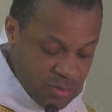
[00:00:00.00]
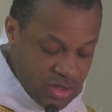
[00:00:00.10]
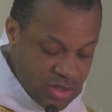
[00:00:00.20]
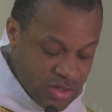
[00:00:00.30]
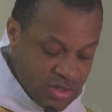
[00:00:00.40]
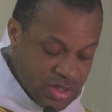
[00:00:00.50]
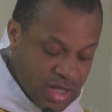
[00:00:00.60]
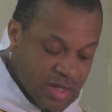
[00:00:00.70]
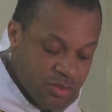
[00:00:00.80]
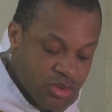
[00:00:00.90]
because
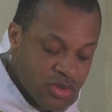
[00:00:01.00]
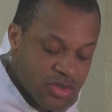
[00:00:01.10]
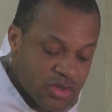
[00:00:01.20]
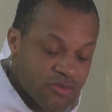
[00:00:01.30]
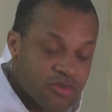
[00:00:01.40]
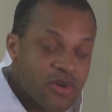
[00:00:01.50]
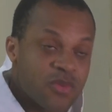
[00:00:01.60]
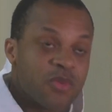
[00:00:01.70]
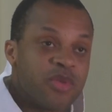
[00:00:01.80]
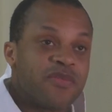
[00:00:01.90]
that important
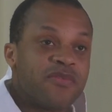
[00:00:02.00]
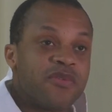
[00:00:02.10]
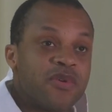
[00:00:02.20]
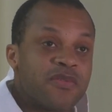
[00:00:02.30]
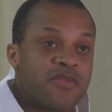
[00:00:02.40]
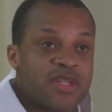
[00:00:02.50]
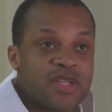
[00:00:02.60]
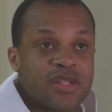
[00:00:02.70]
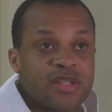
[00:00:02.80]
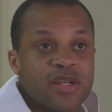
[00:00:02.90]
role will be
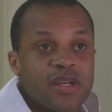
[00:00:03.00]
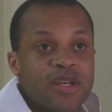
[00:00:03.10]
forfeited